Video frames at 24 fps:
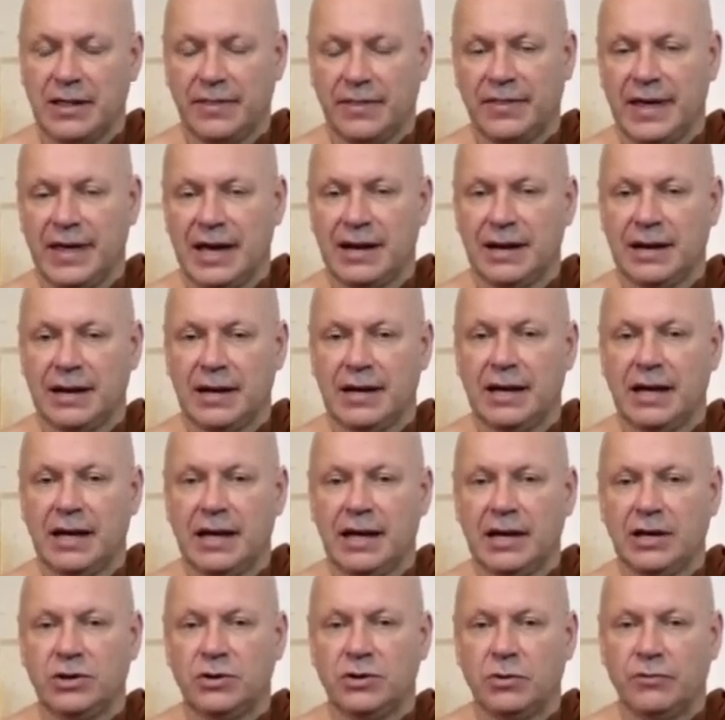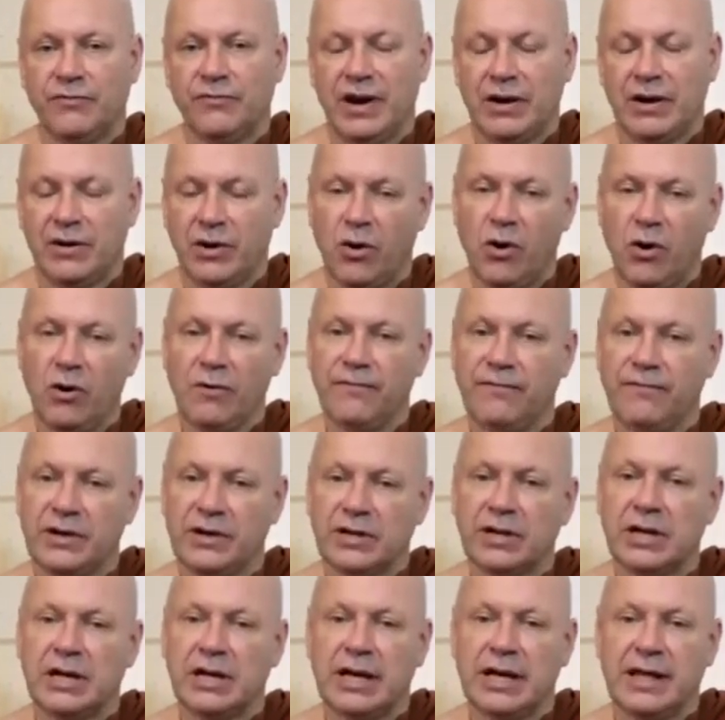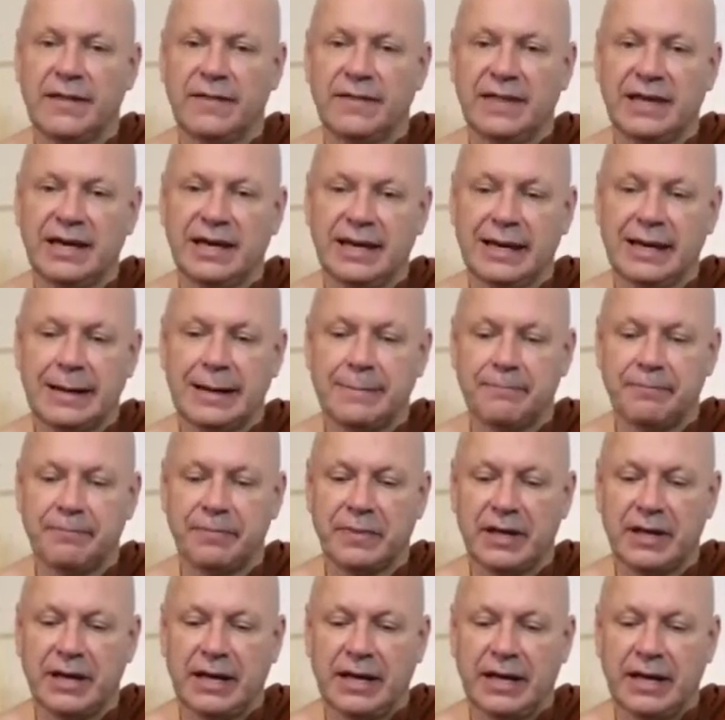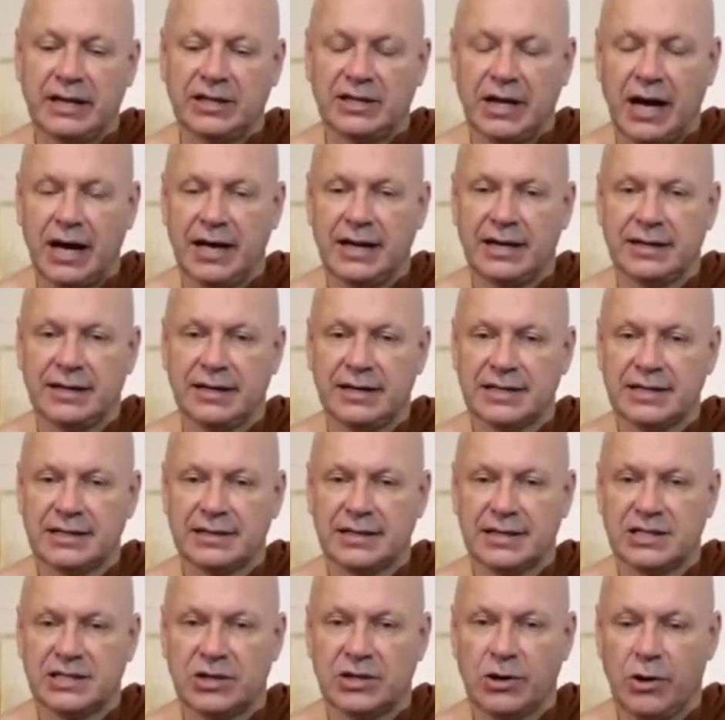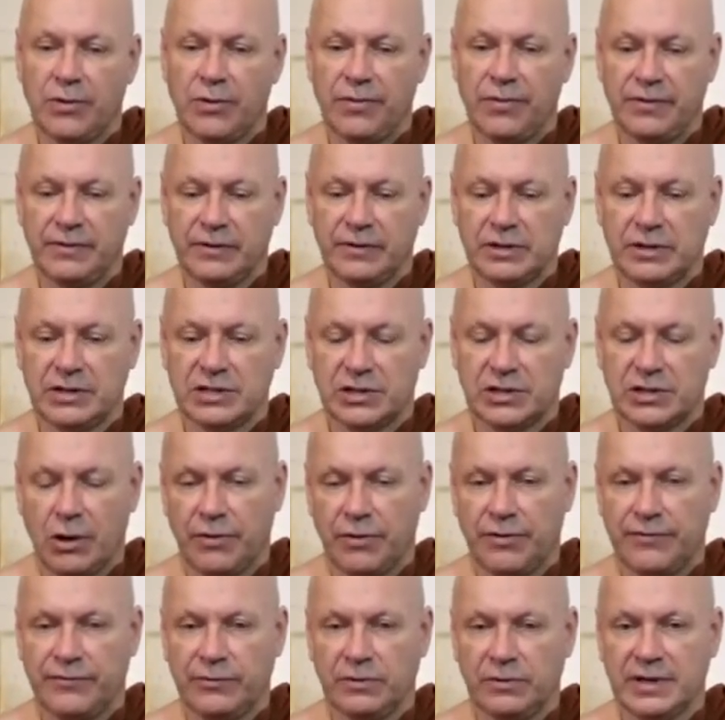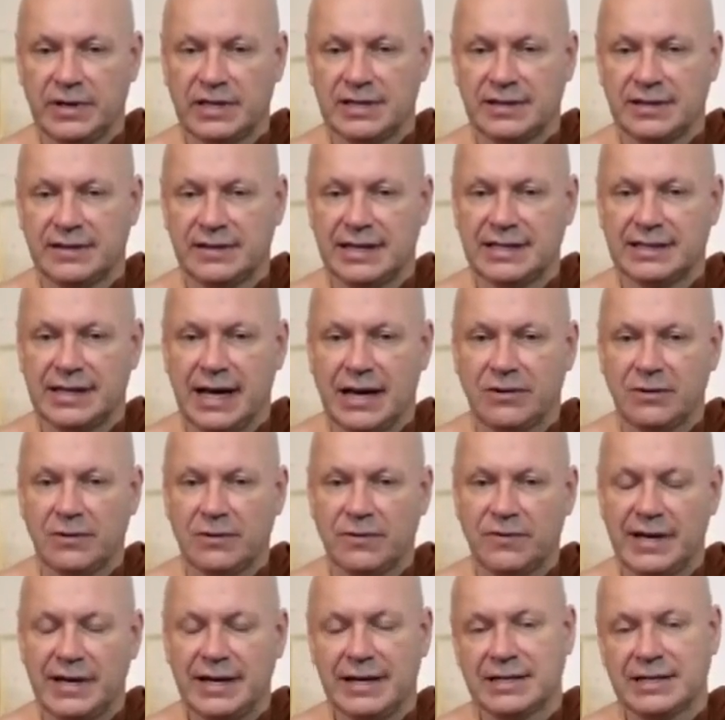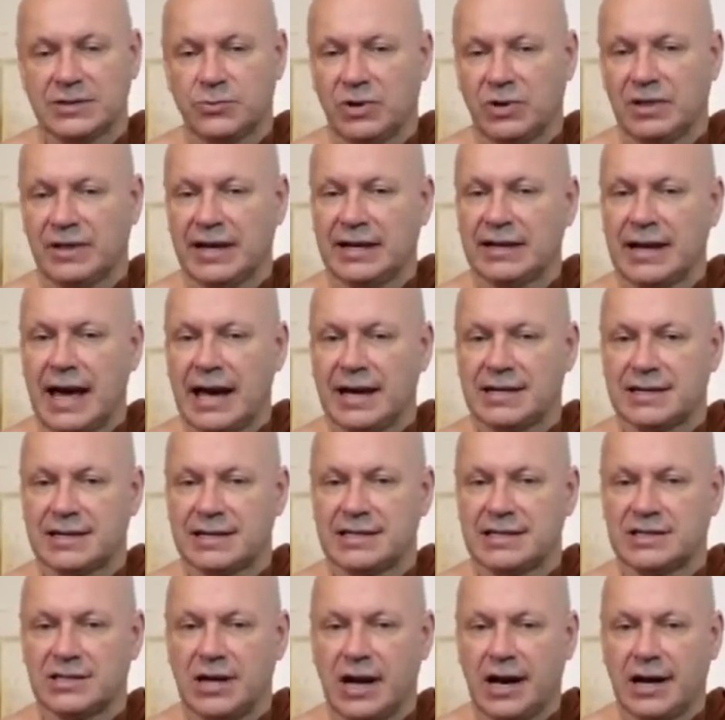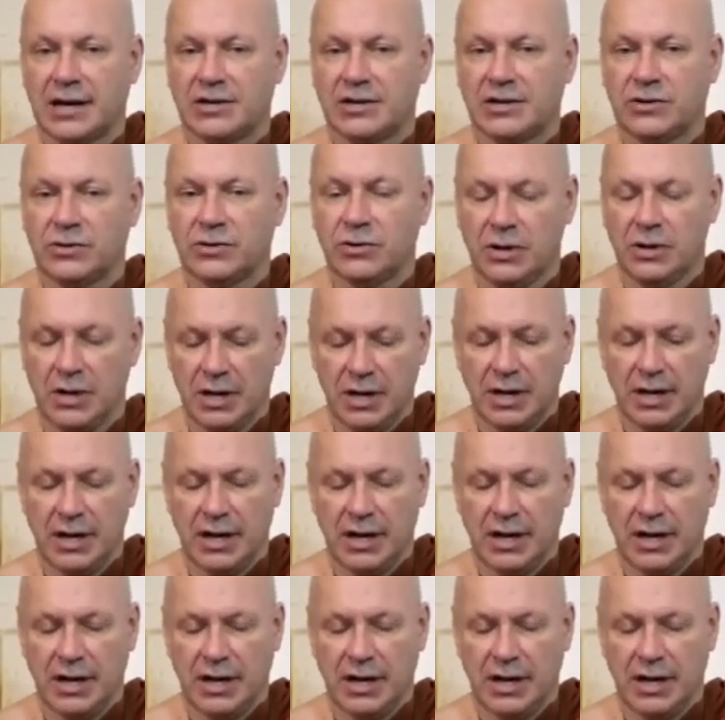then very often the tiredness, the slothfulness, and these kind of things will then actually start to,